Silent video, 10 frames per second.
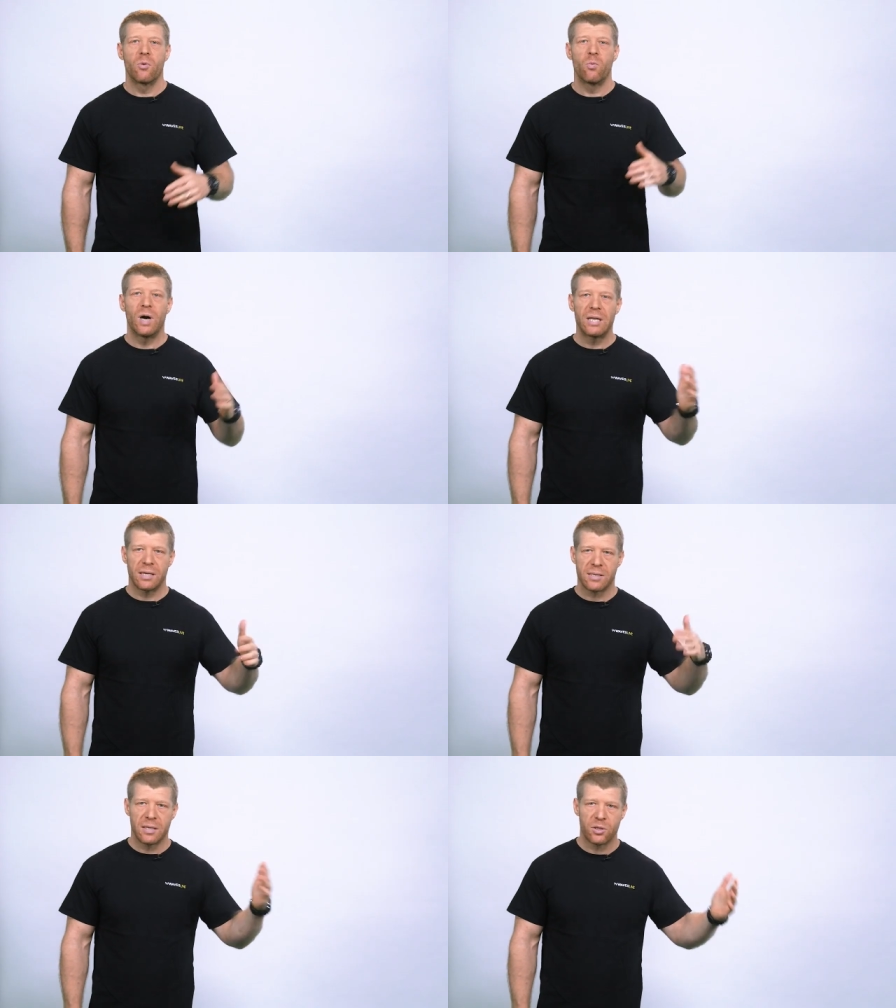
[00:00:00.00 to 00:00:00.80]
One
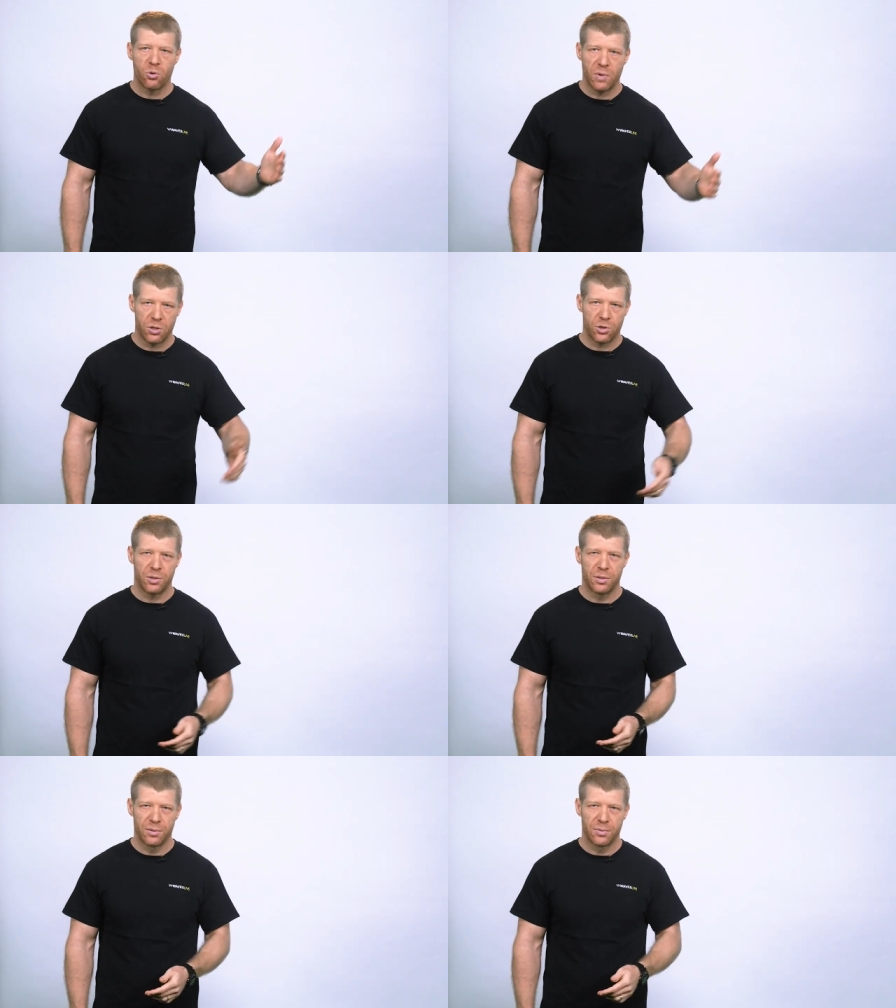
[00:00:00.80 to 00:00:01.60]
last thing to
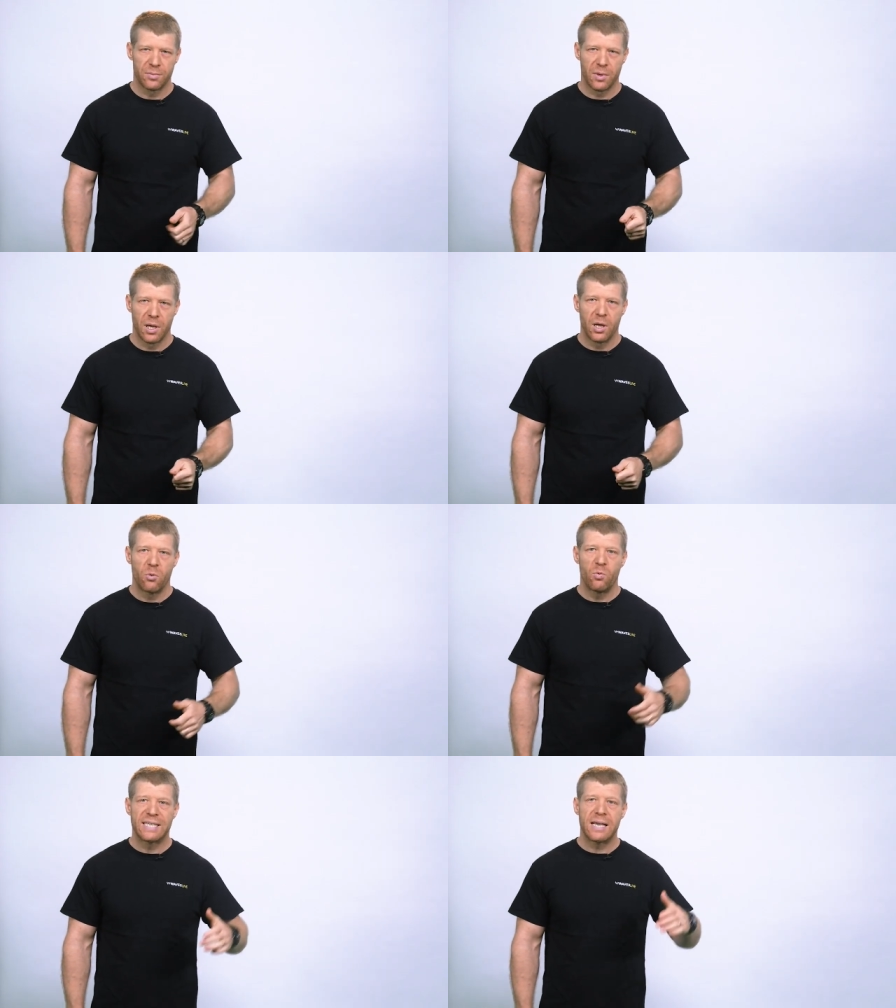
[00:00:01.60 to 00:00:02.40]
mention.
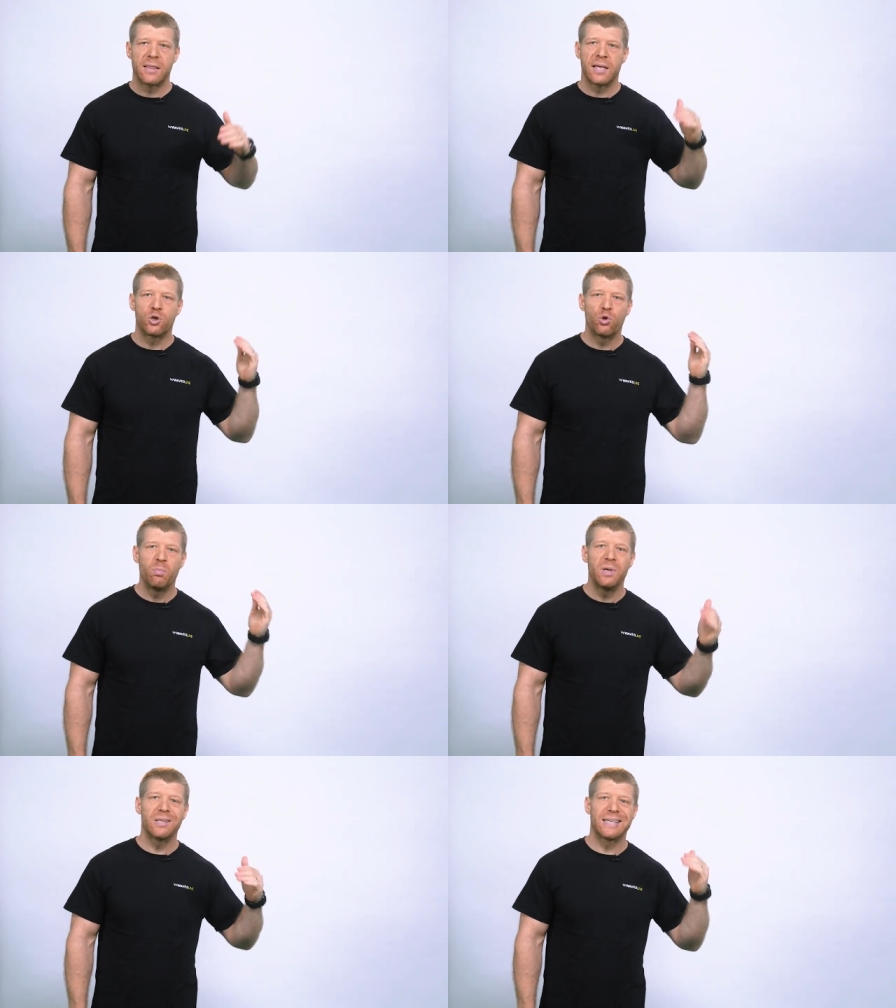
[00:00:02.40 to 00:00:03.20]
We said that to
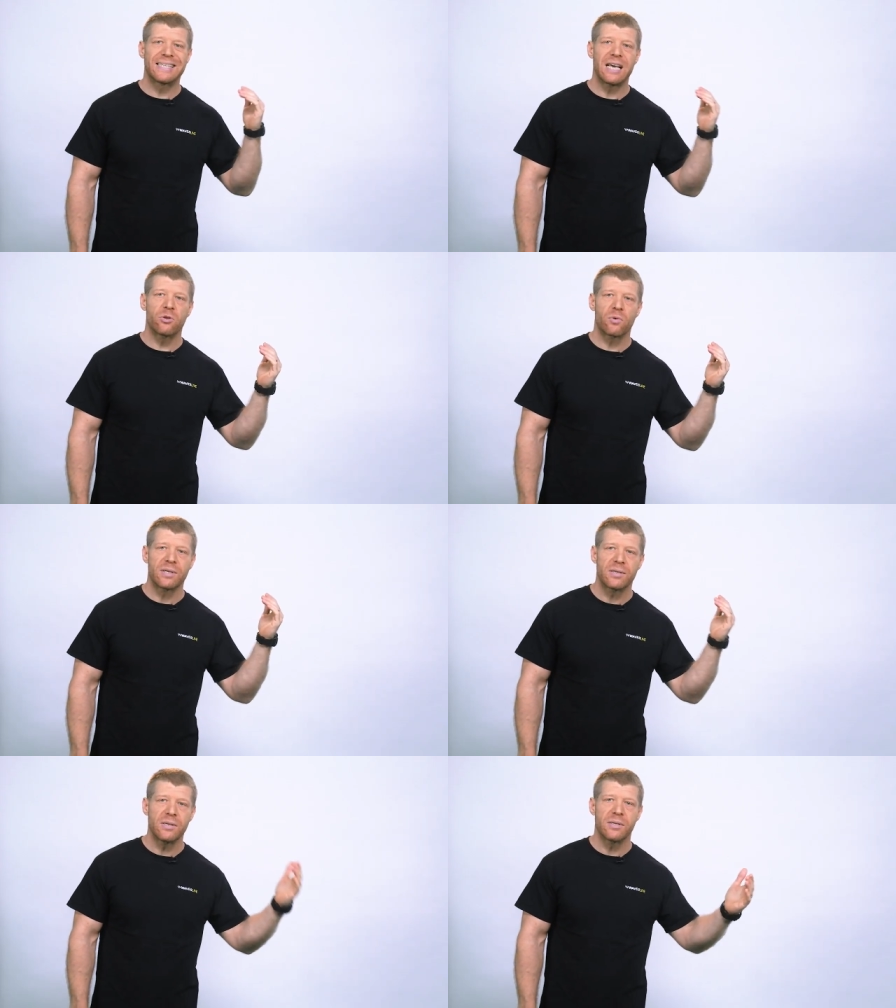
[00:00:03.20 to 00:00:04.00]
build a
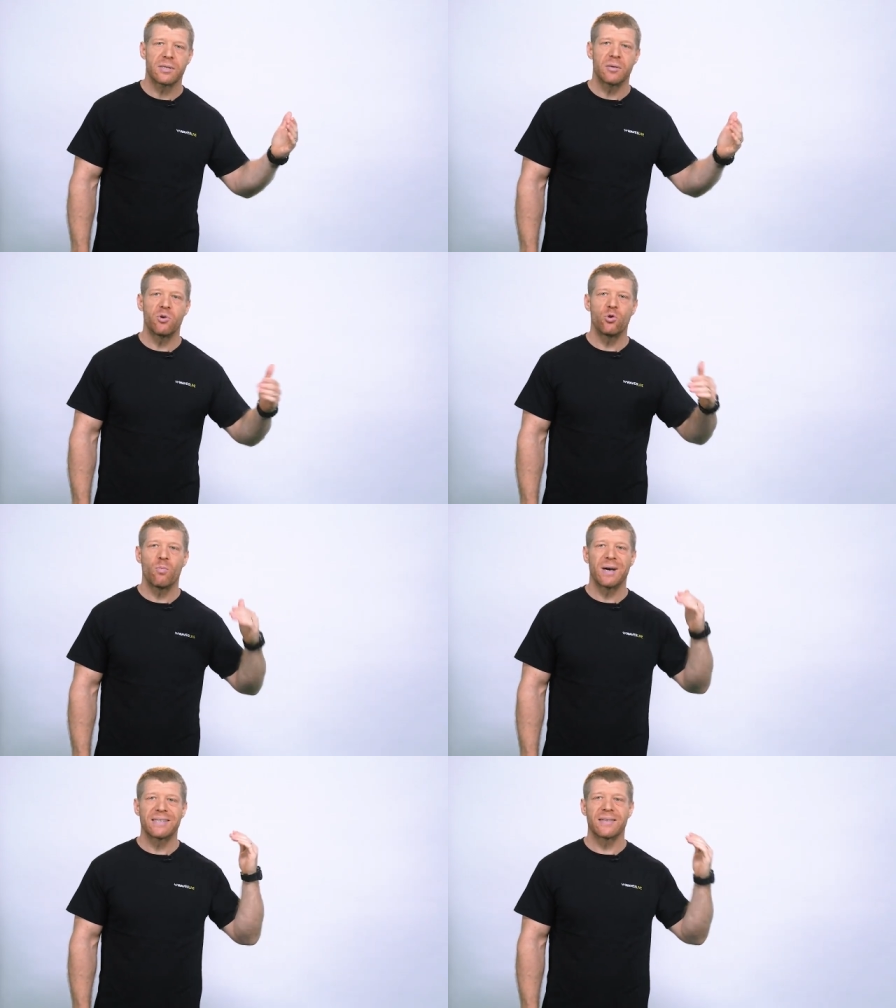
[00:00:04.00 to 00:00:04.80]
SoundGrid system, you
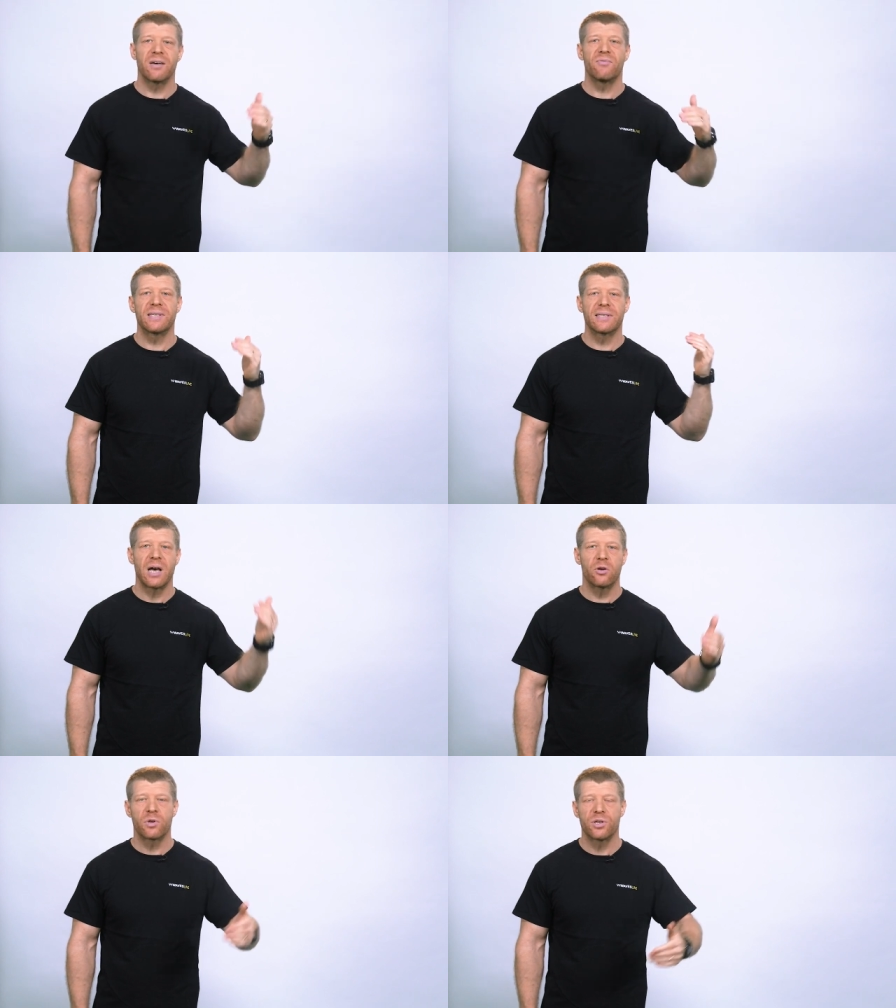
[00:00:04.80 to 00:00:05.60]
must have a
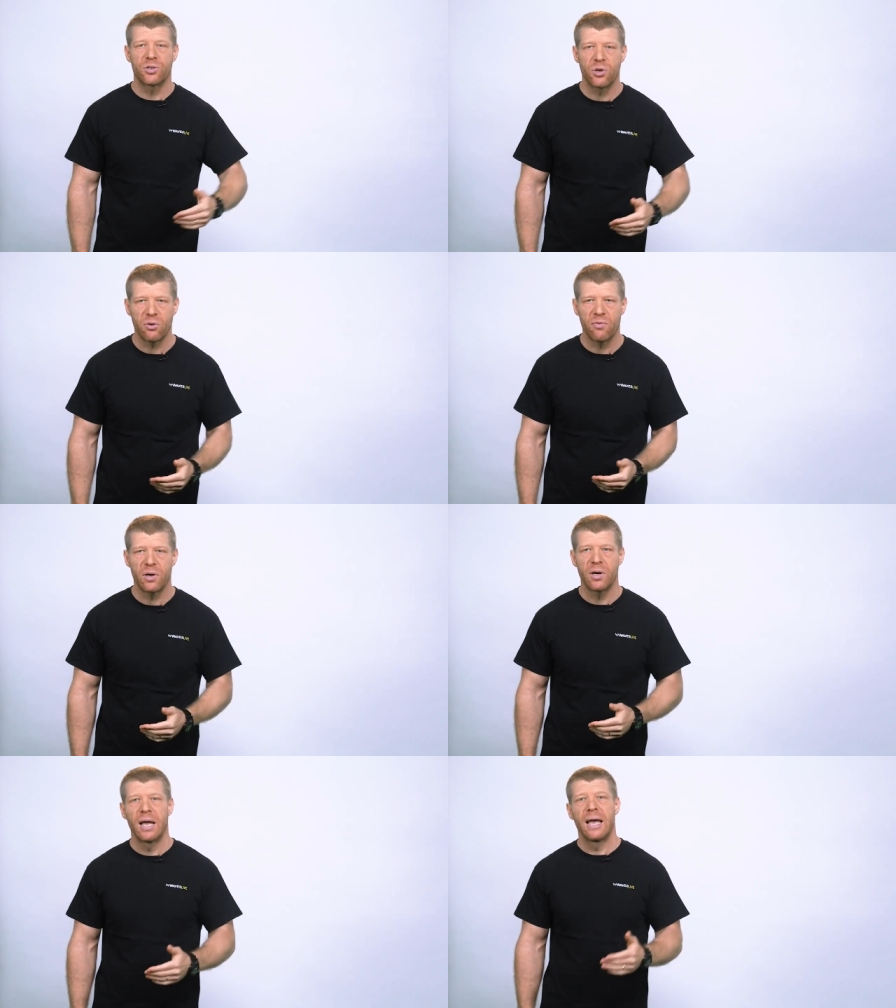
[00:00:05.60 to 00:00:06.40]
SoundGrid
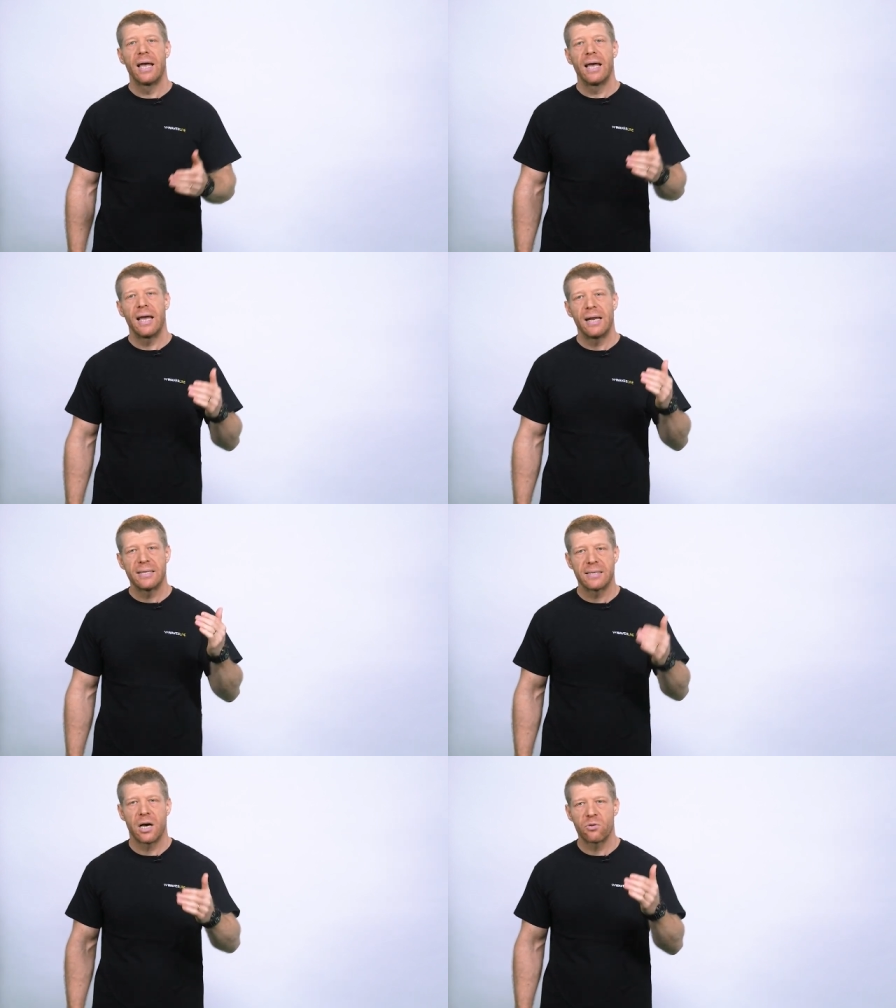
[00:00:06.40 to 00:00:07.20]
server and a
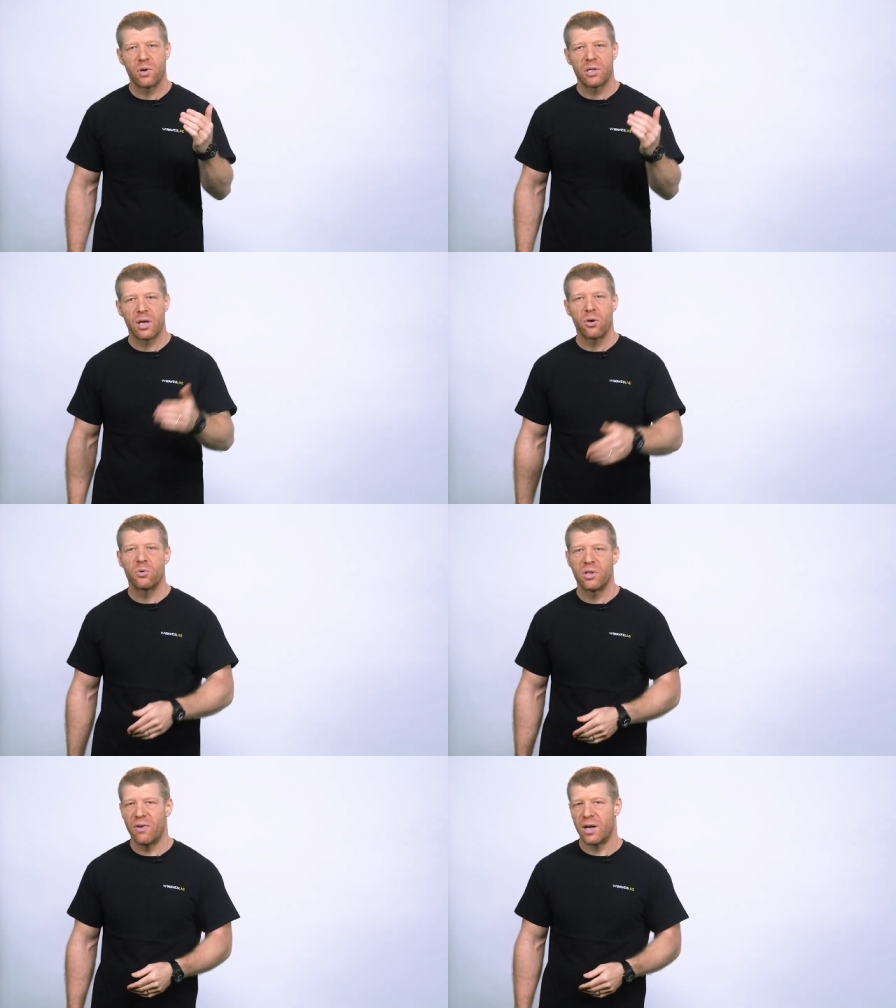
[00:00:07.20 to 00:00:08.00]
SoundGrid
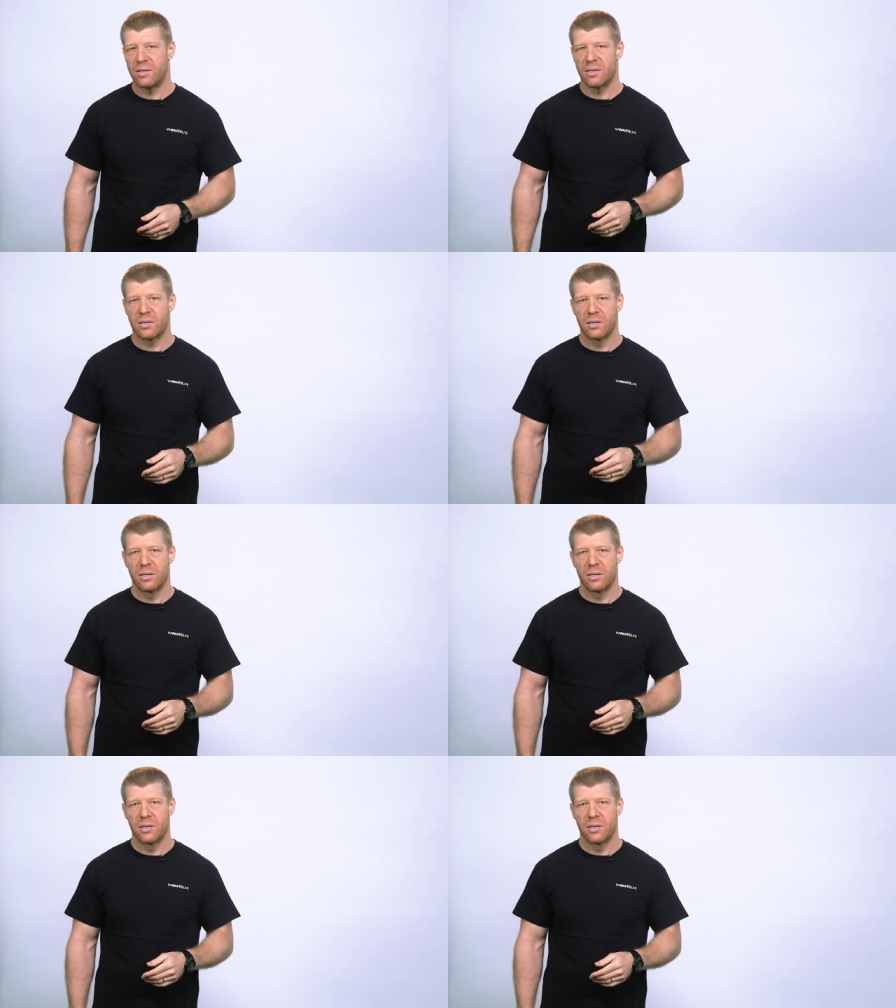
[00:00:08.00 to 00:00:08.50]
I/O device.